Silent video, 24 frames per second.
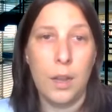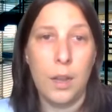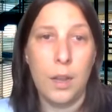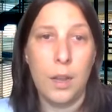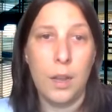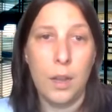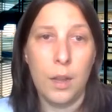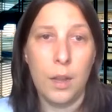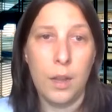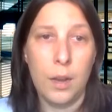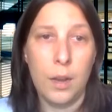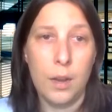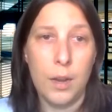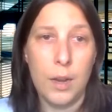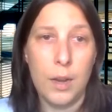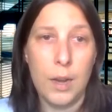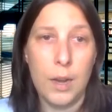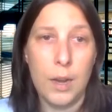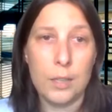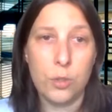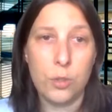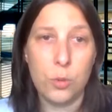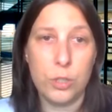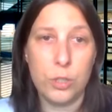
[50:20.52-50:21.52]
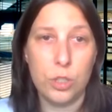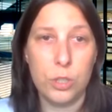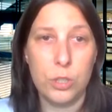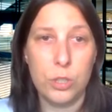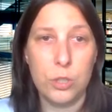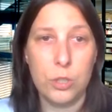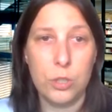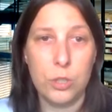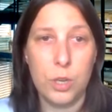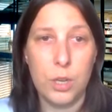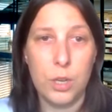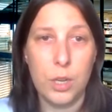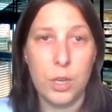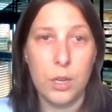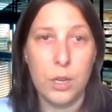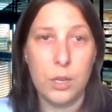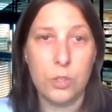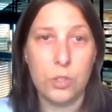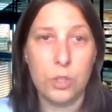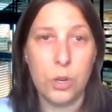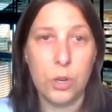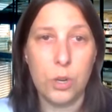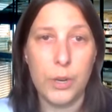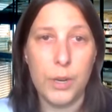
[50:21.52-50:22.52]
Next question.
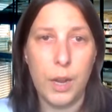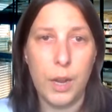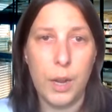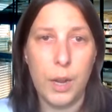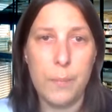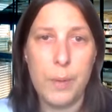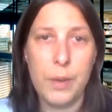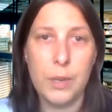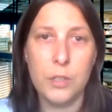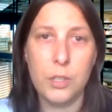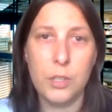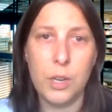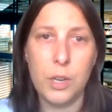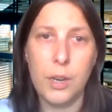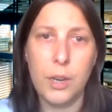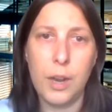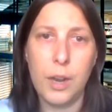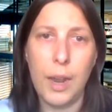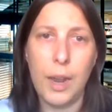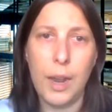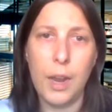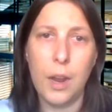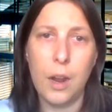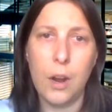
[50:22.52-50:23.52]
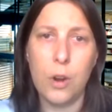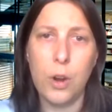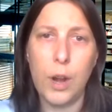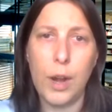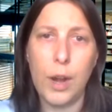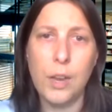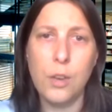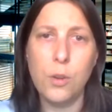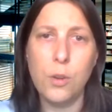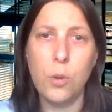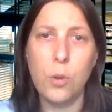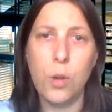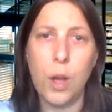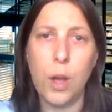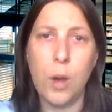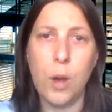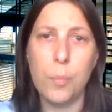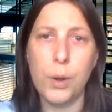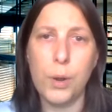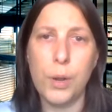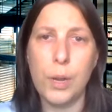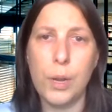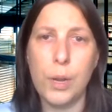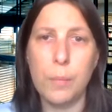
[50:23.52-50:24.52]
Sorry, I meant our annual
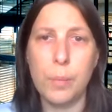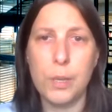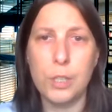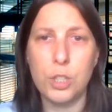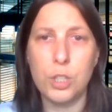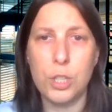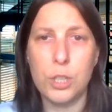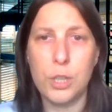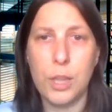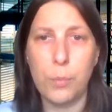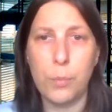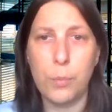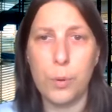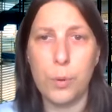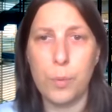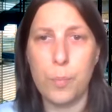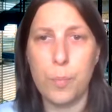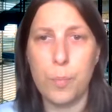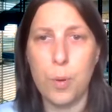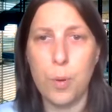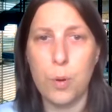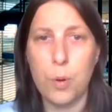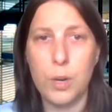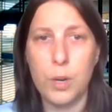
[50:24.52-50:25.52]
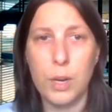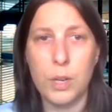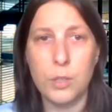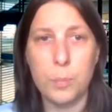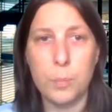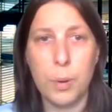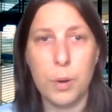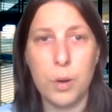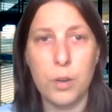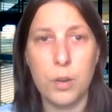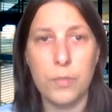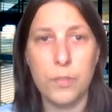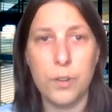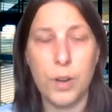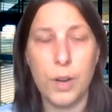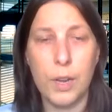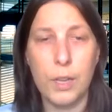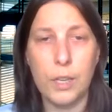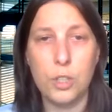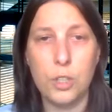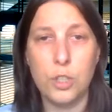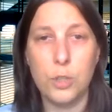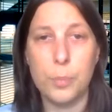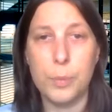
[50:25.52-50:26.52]
operating budget that we report as part of our
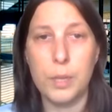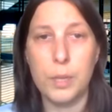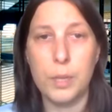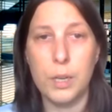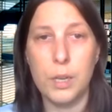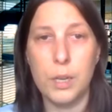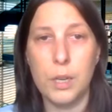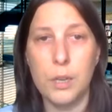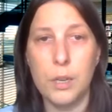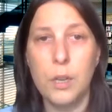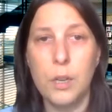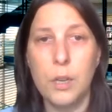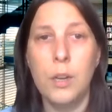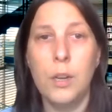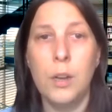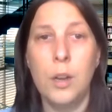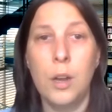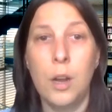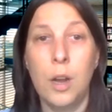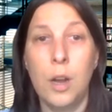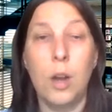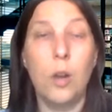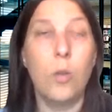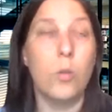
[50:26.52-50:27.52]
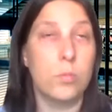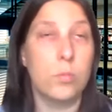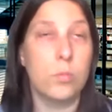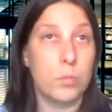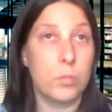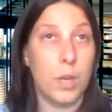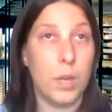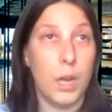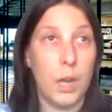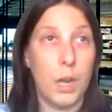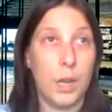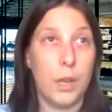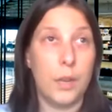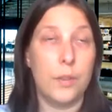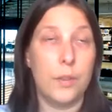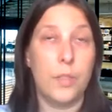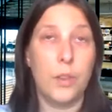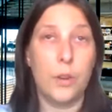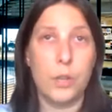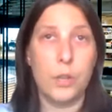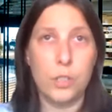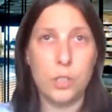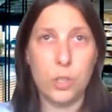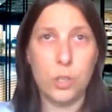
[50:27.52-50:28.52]
eligibility. Oh,
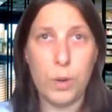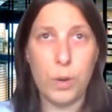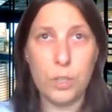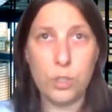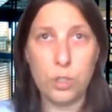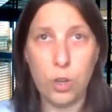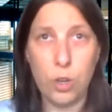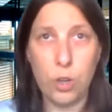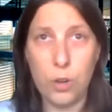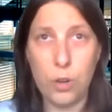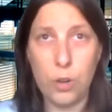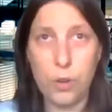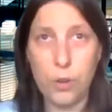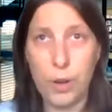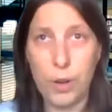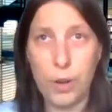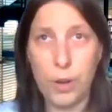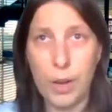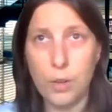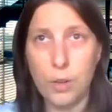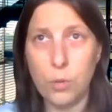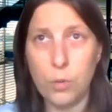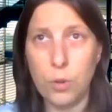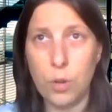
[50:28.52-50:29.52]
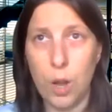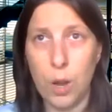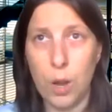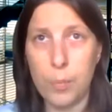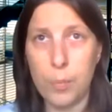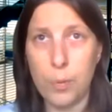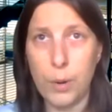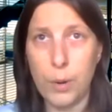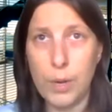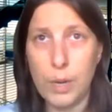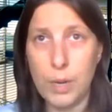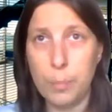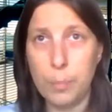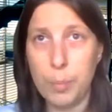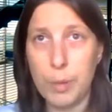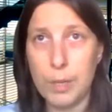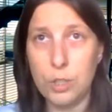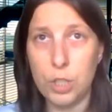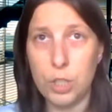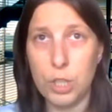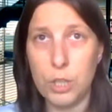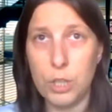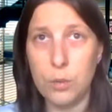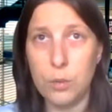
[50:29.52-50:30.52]
there is a question on your annual operating
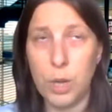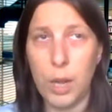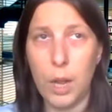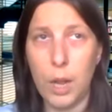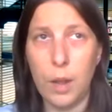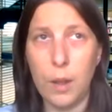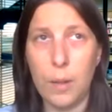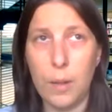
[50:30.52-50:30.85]
budget